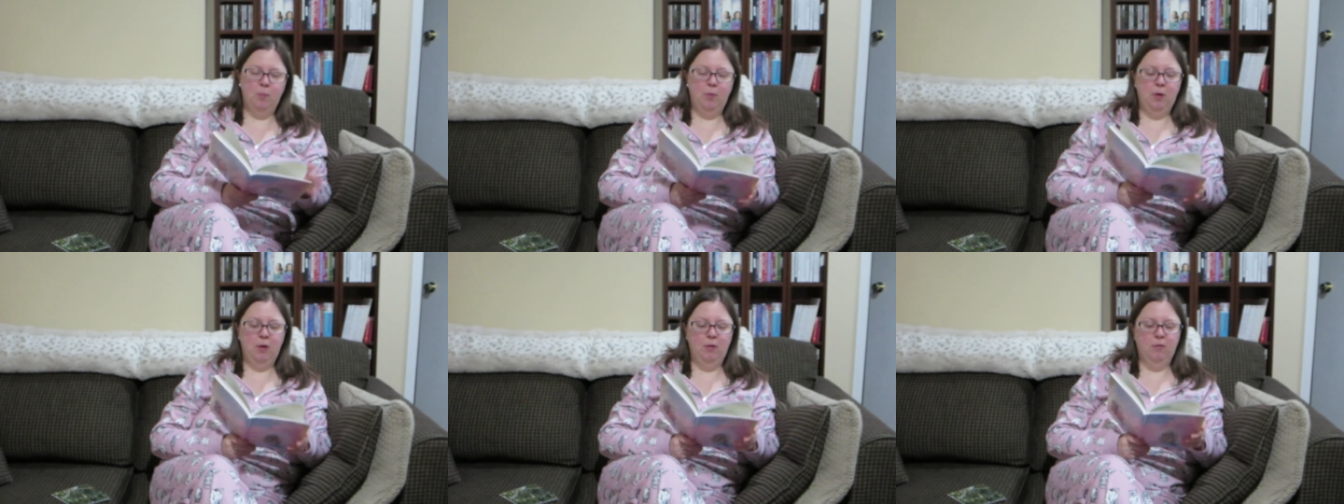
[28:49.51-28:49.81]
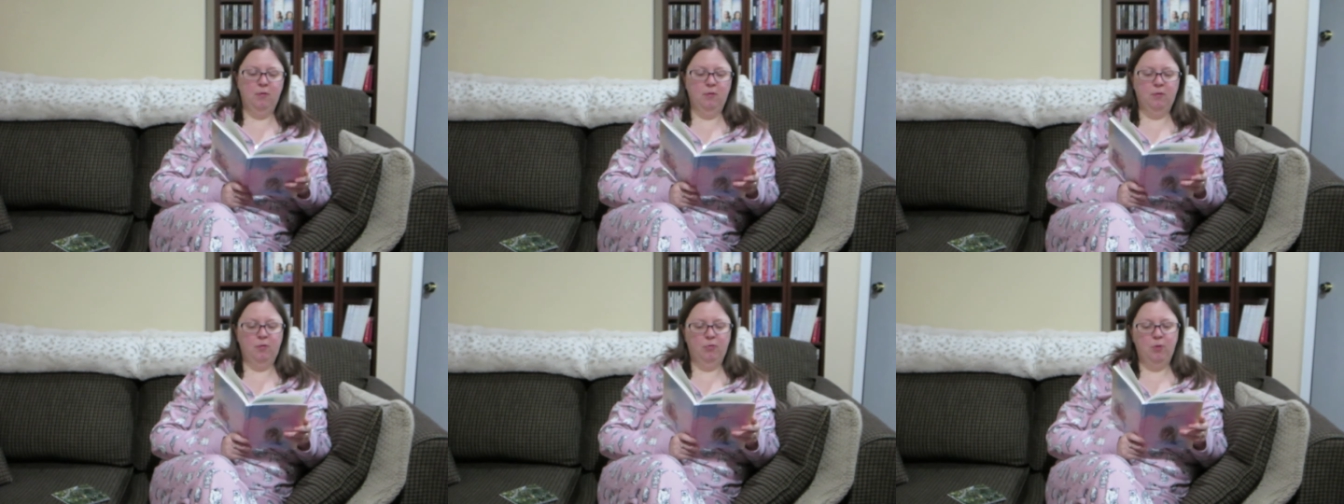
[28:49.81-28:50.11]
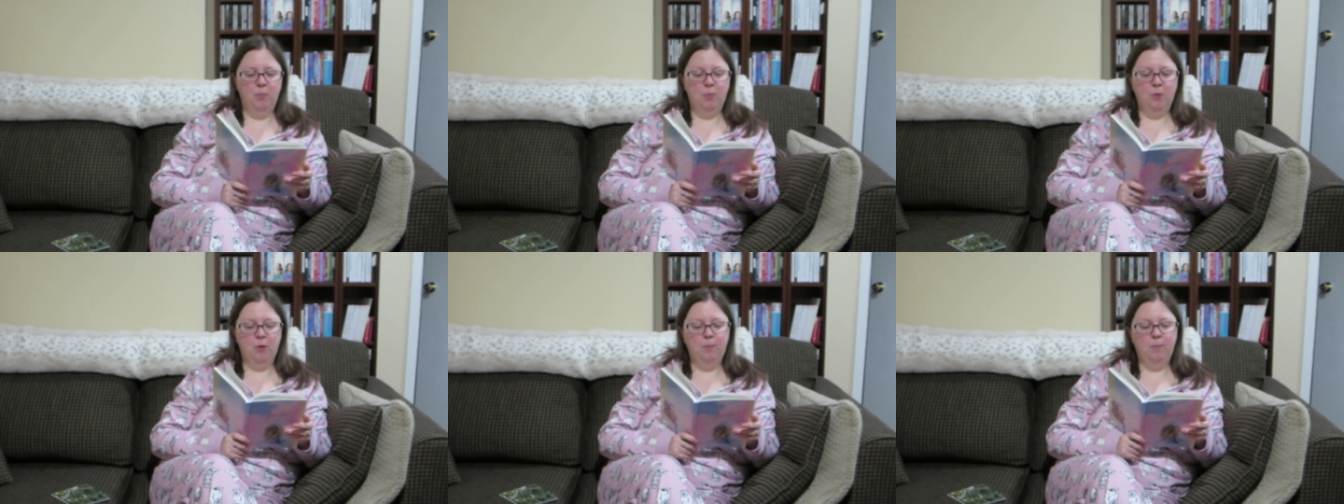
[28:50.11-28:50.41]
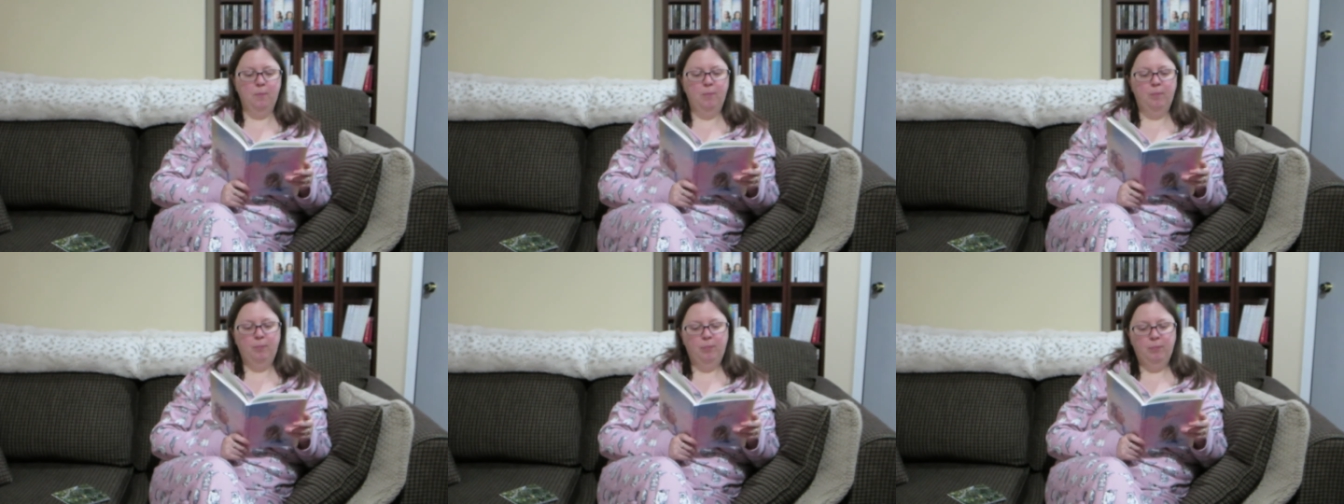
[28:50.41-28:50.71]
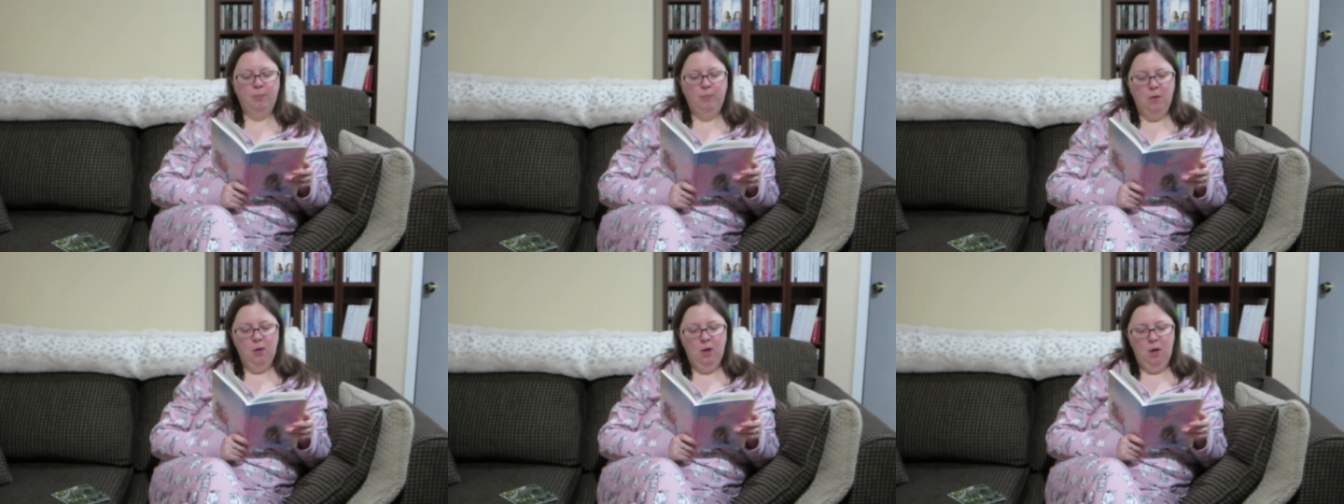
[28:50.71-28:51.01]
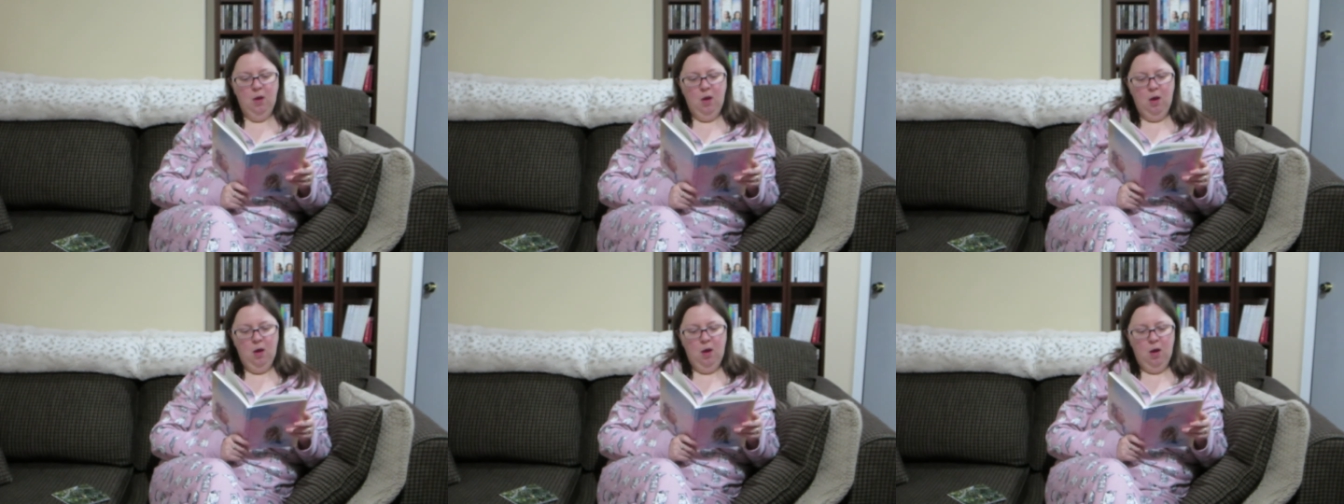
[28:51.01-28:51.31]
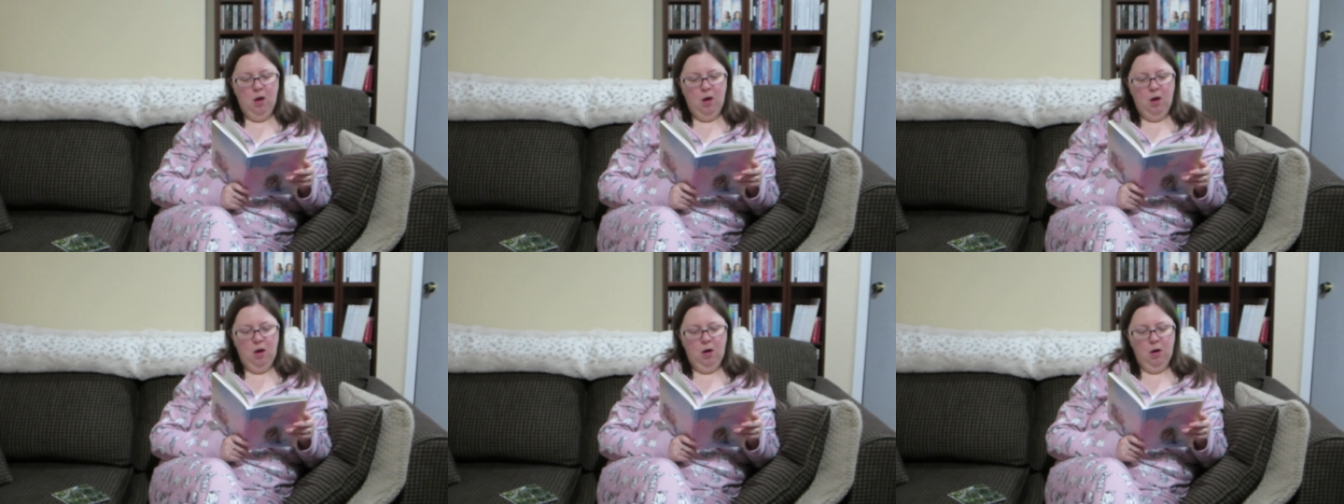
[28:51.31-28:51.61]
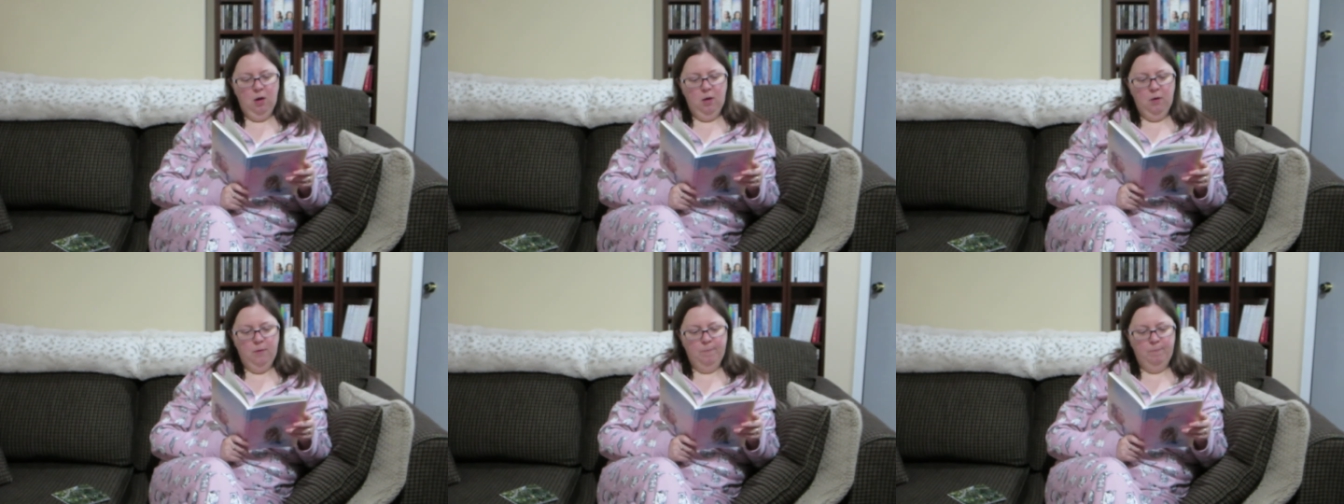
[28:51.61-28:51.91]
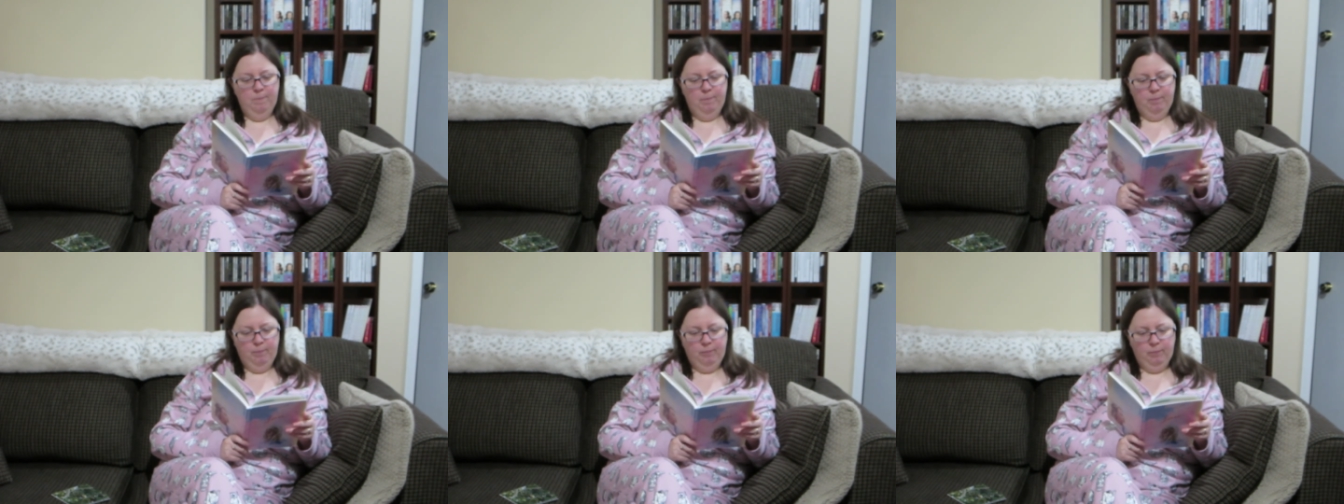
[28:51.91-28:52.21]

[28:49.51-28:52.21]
pieces from them. Um,